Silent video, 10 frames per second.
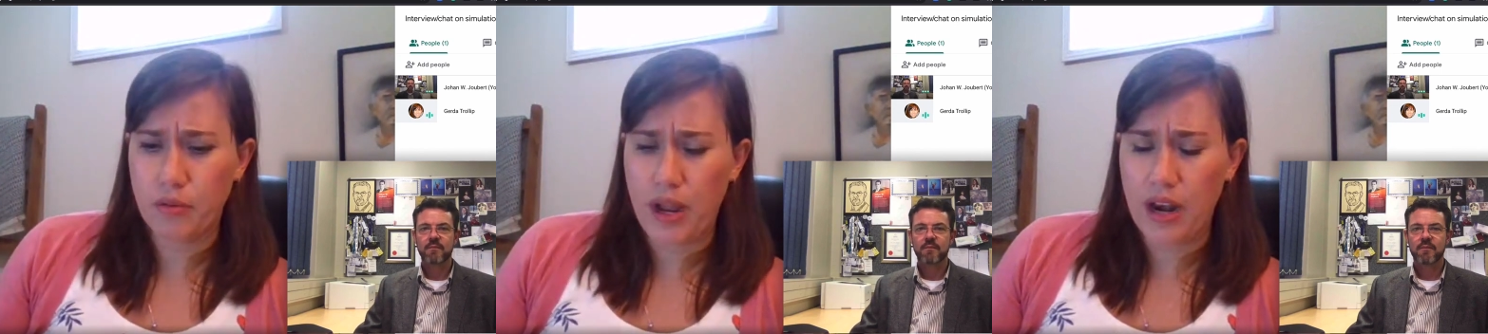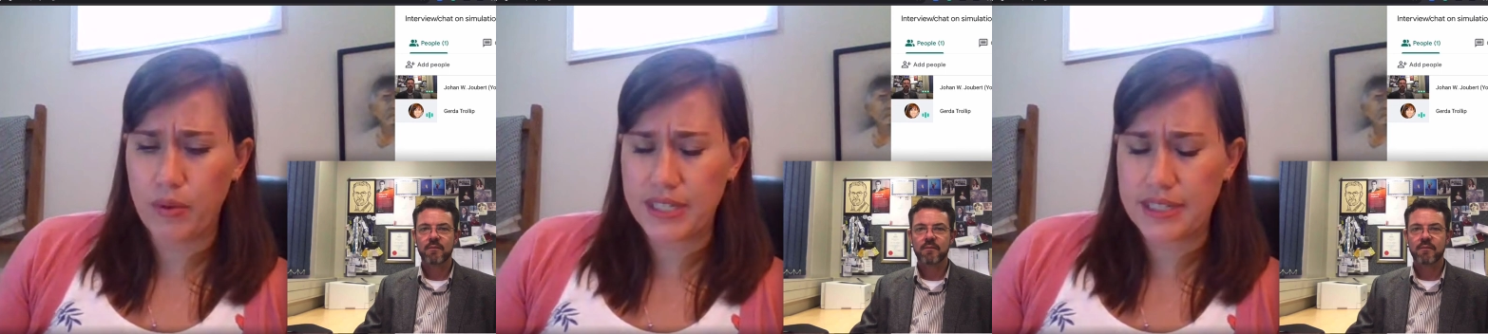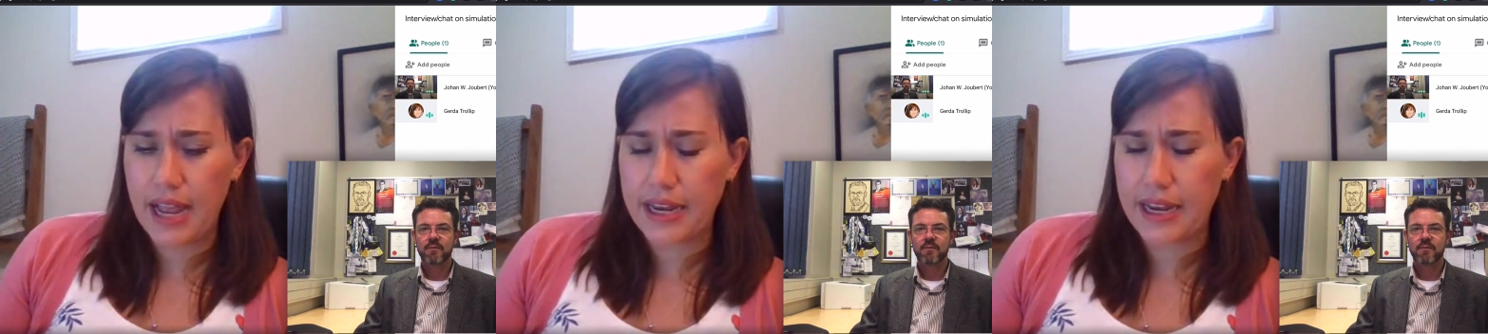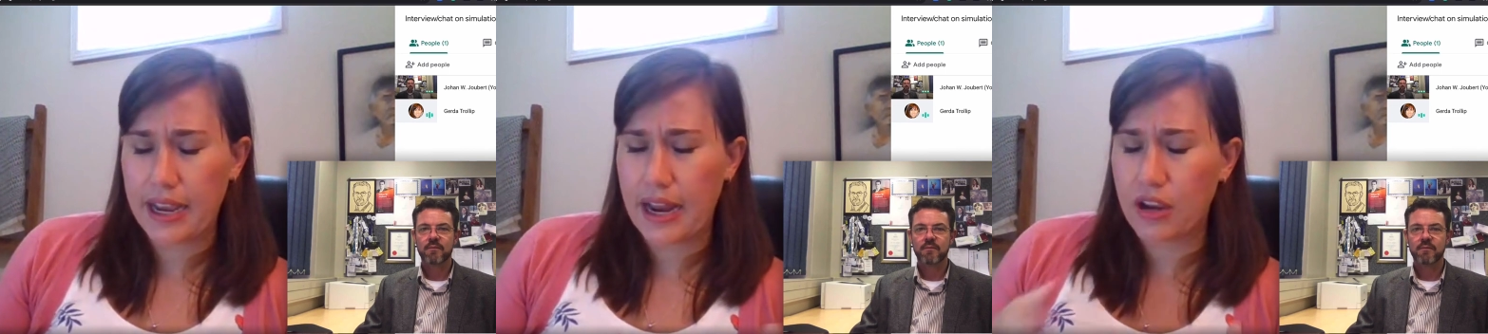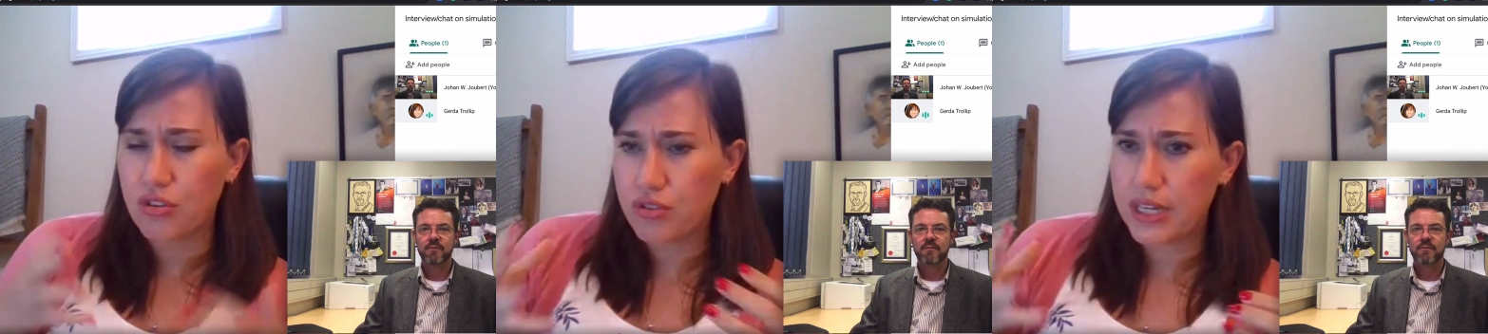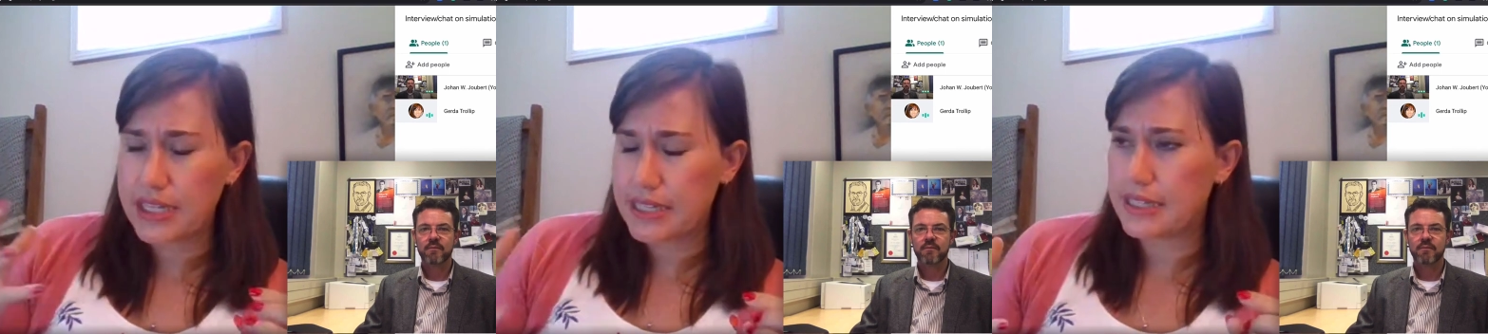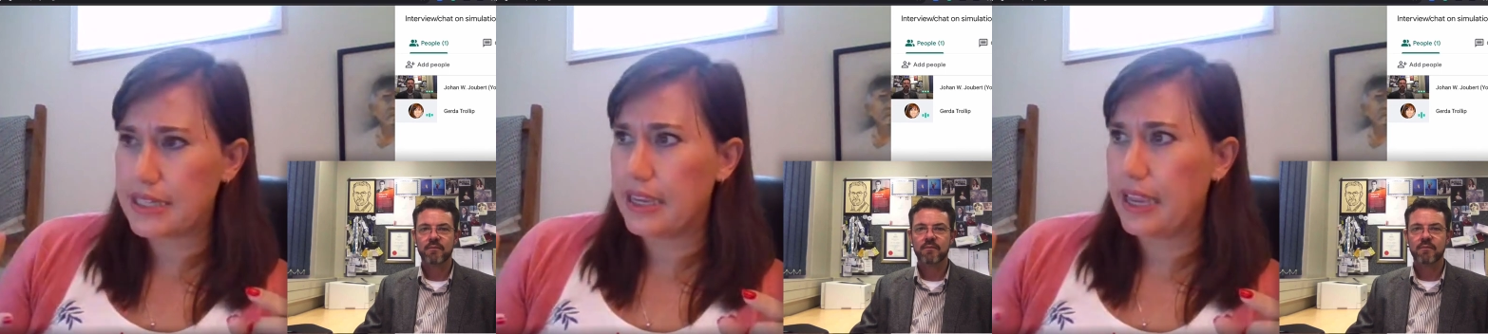Speaker 1: while I was studying, and I could really
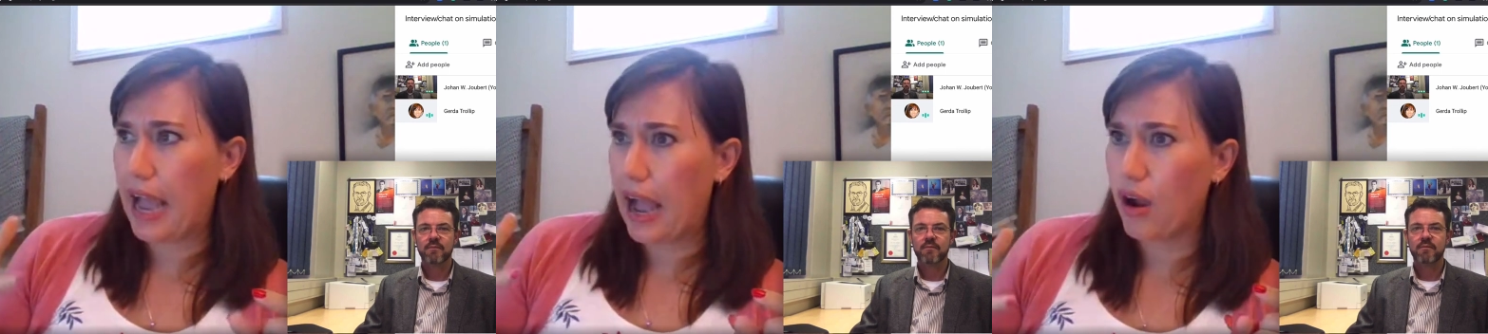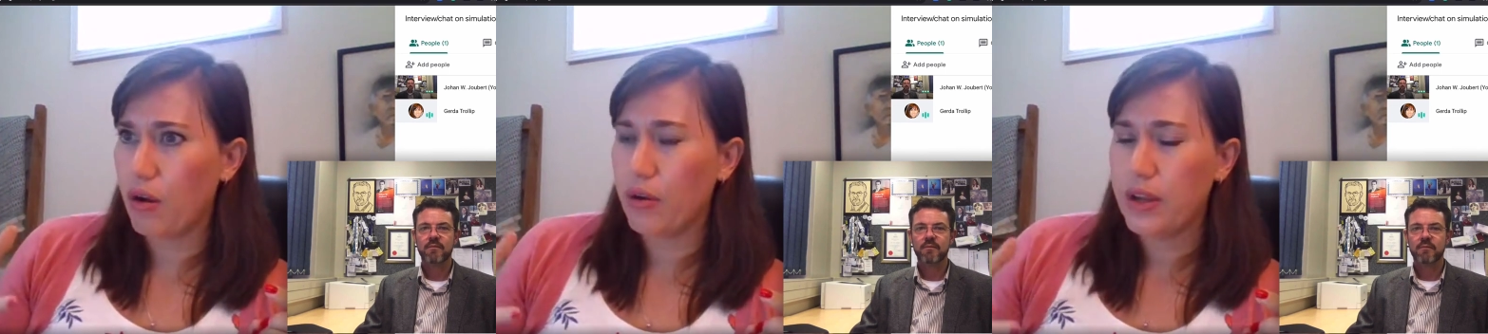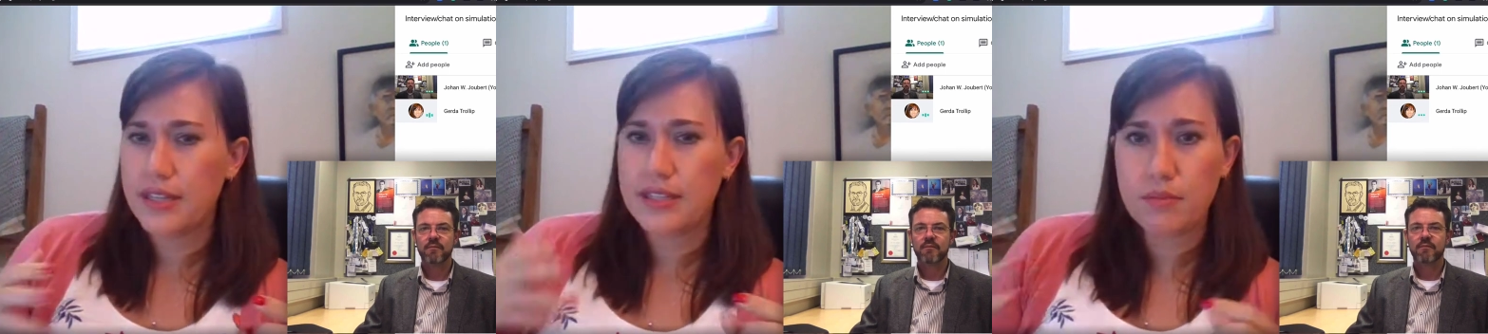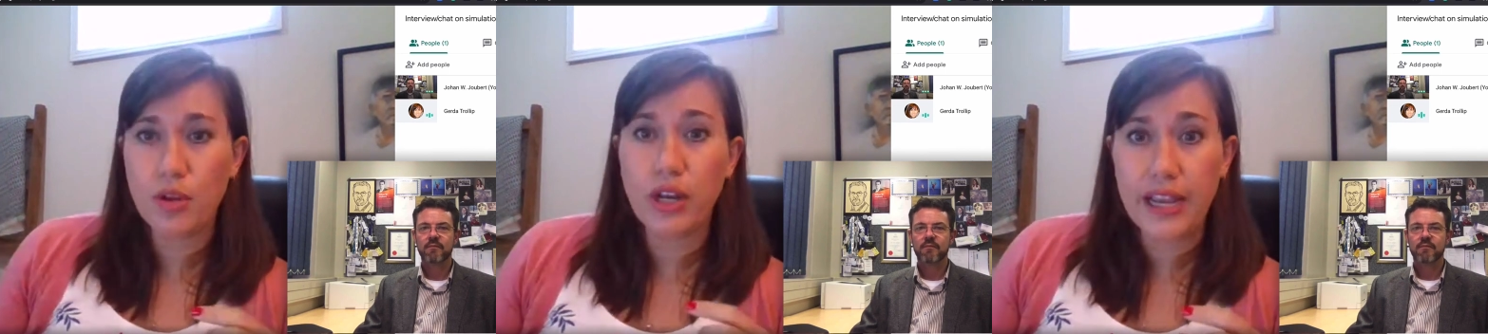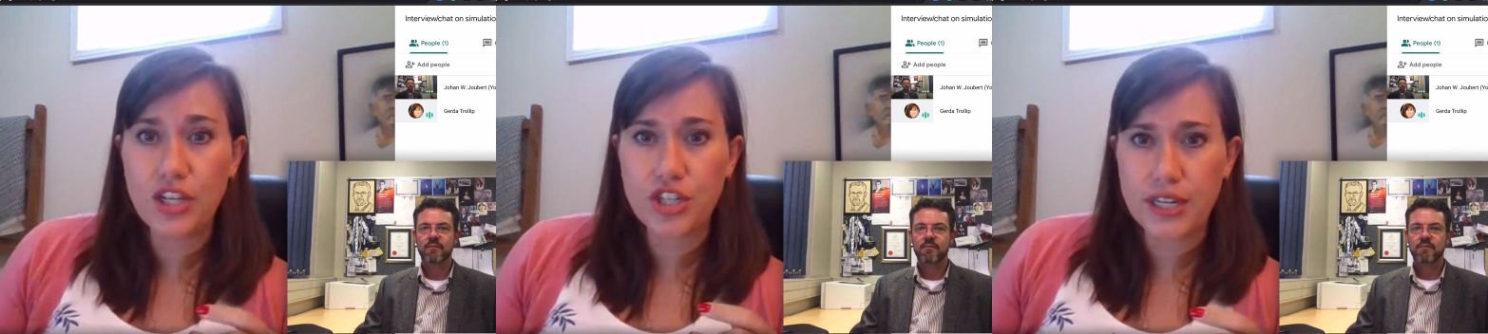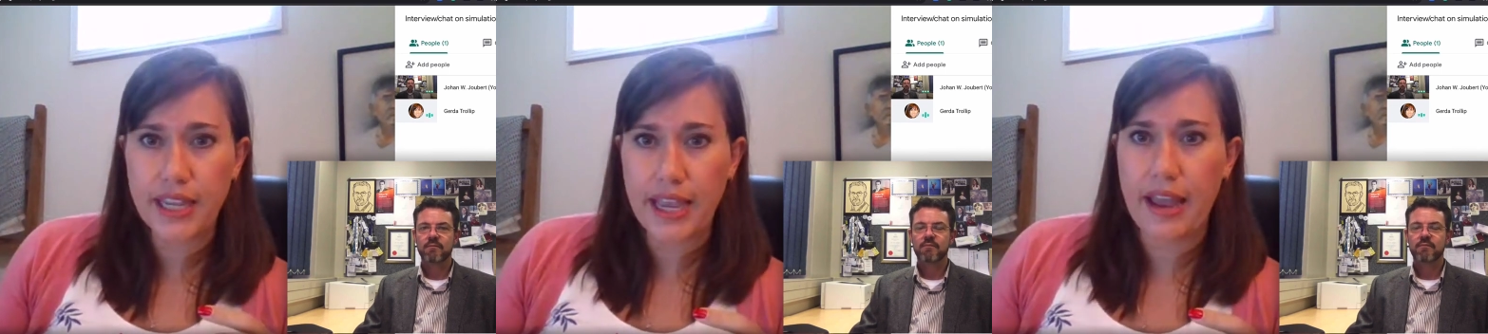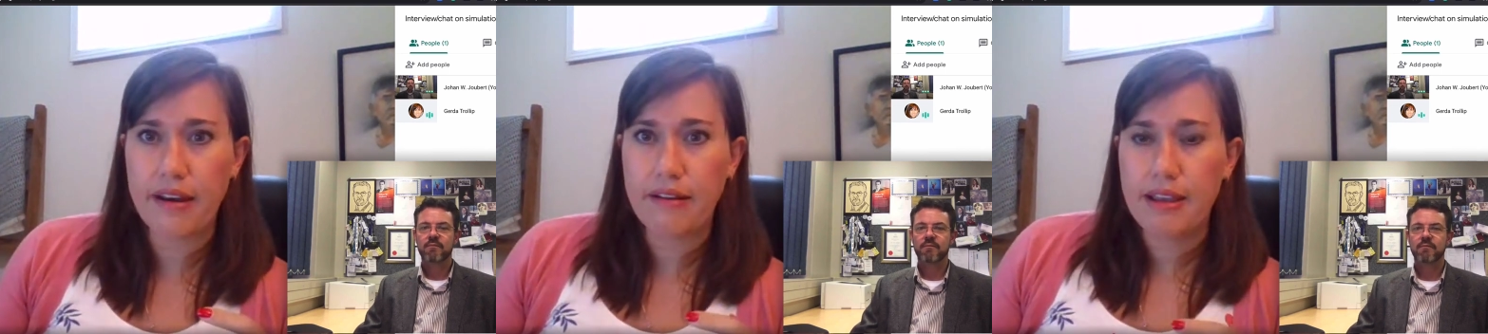see how simulation
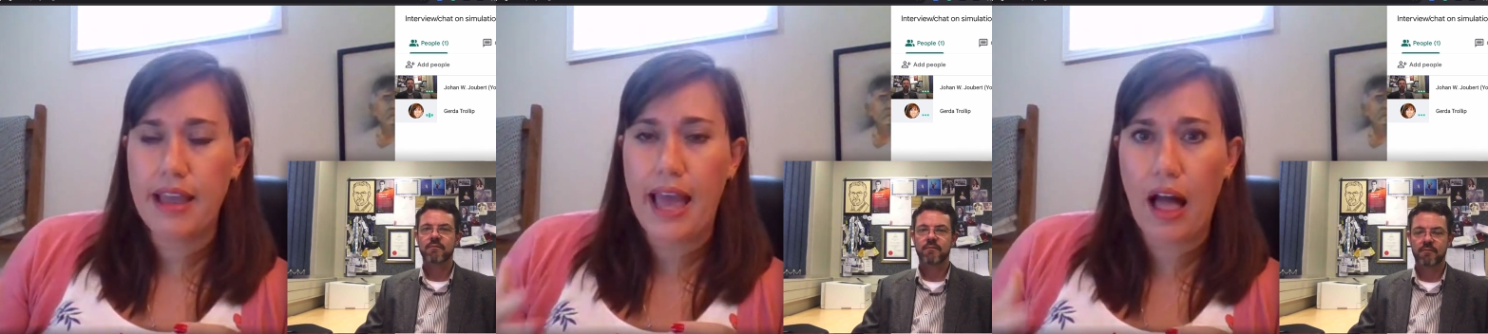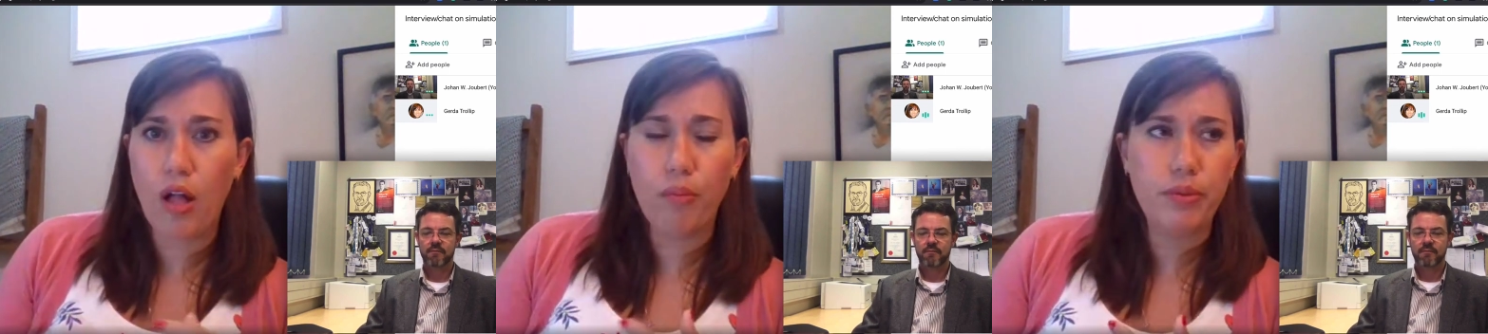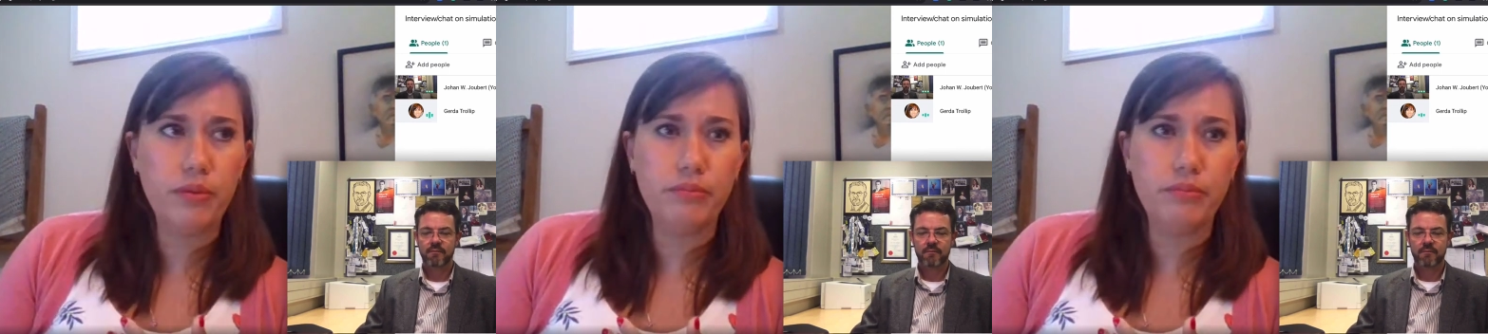can help